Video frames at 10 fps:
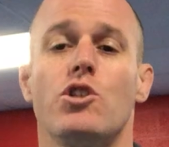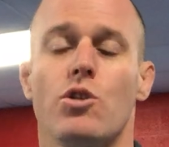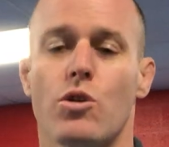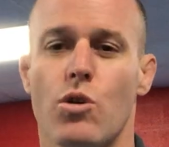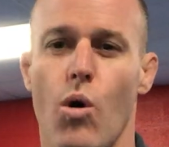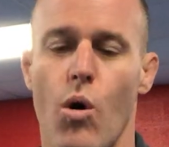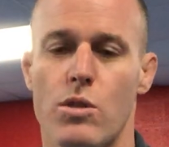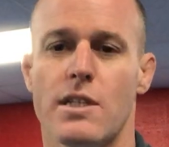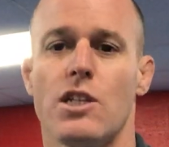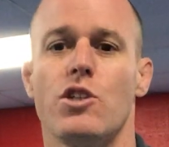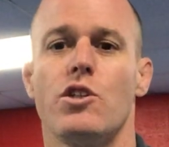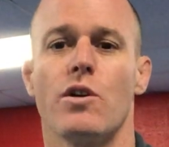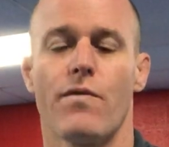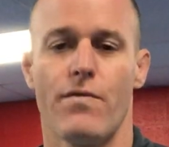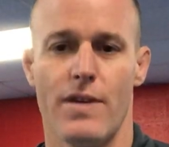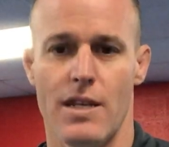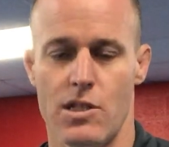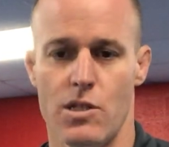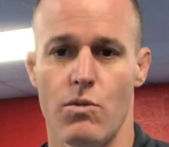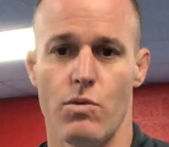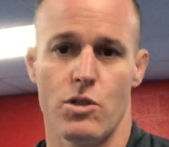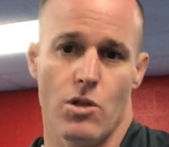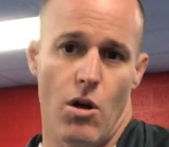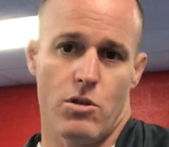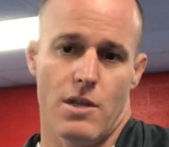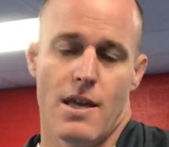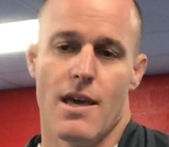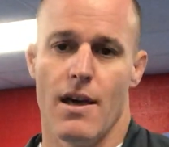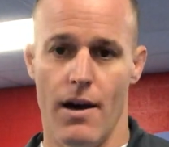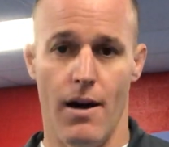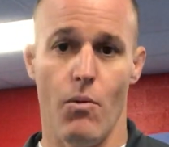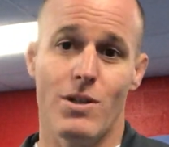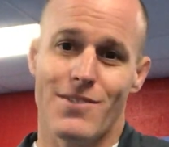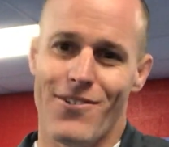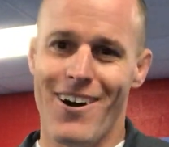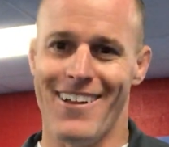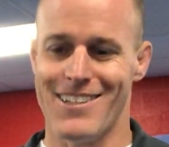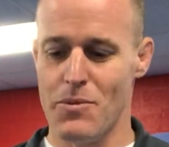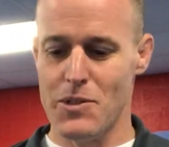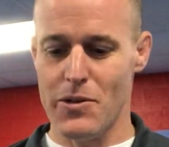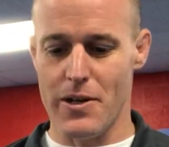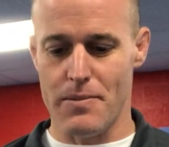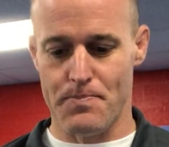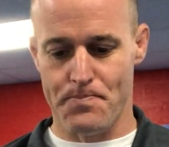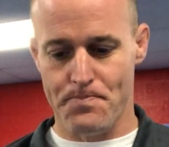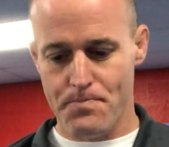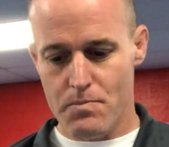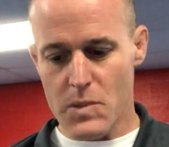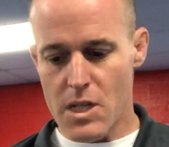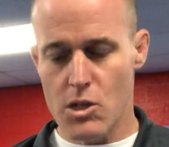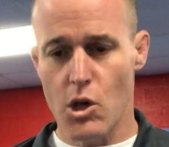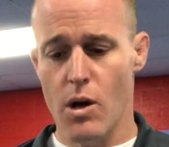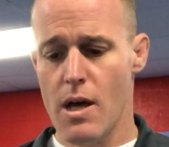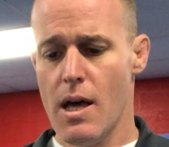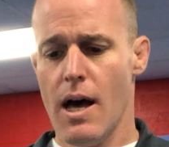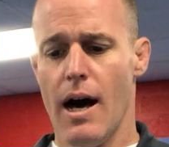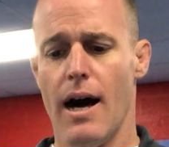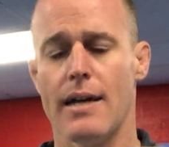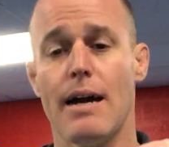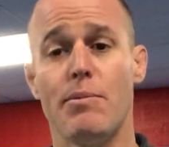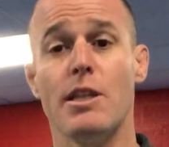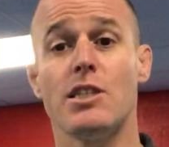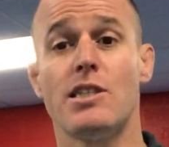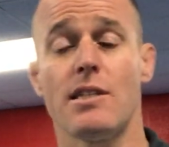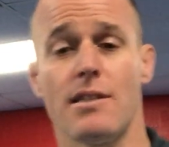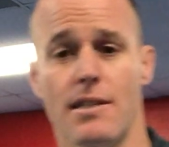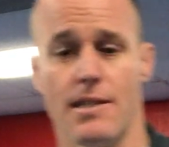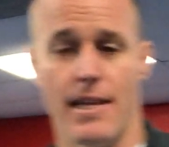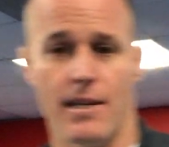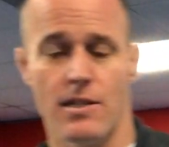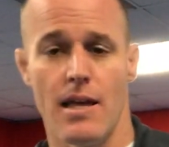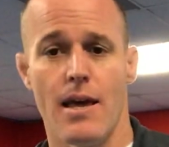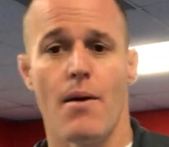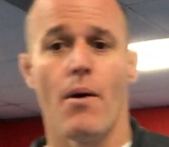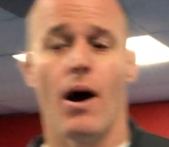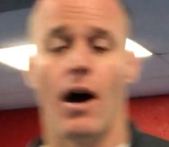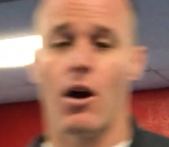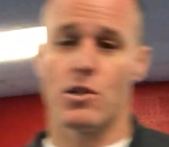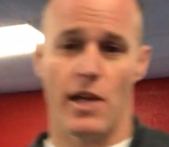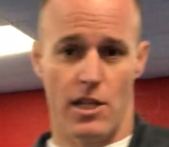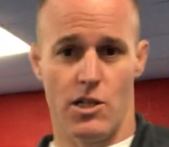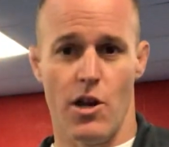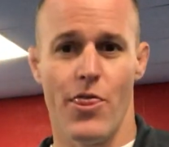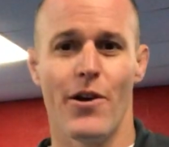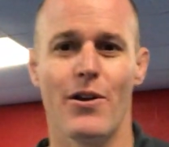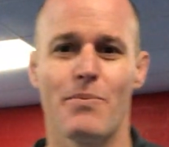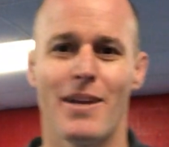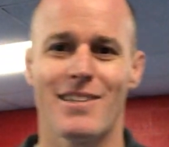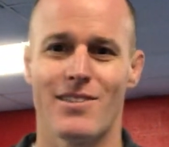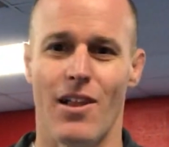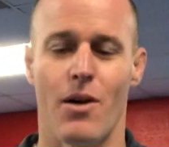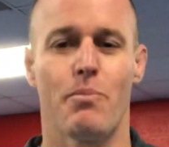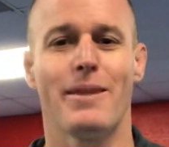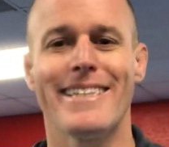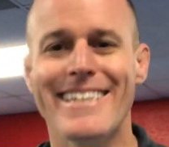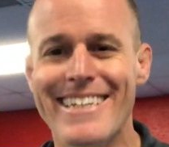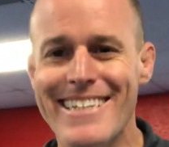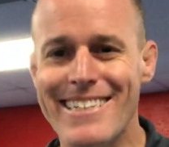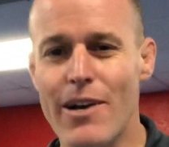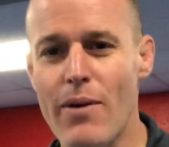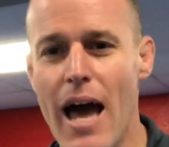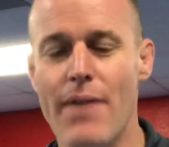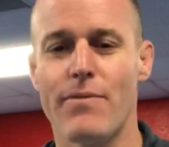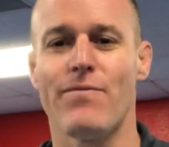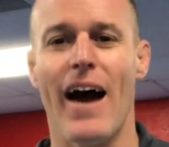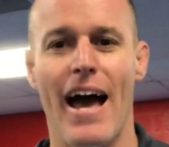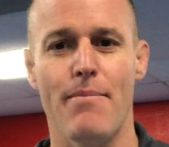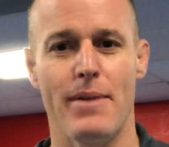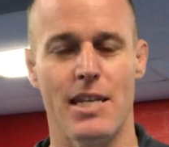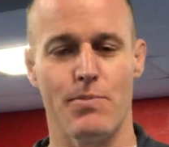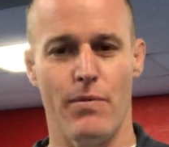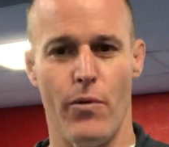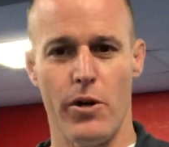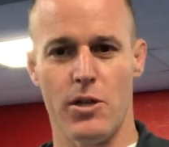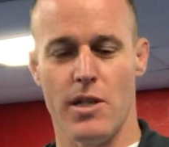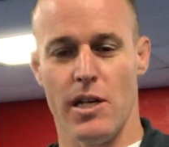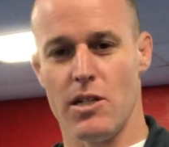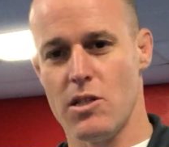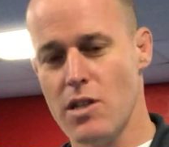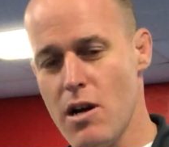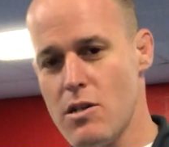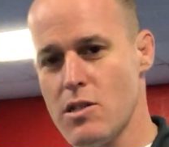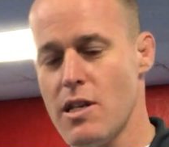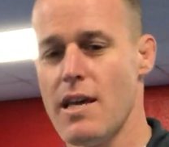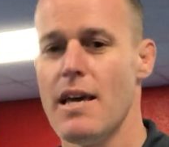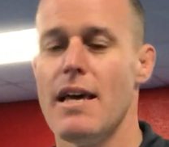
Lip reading: to your goals, and get you to your fitness results once and for all. That's what we do here. So a couple logistics things. Our sessions are 30 minutes long. Please arrive 5 minutes before your session starts.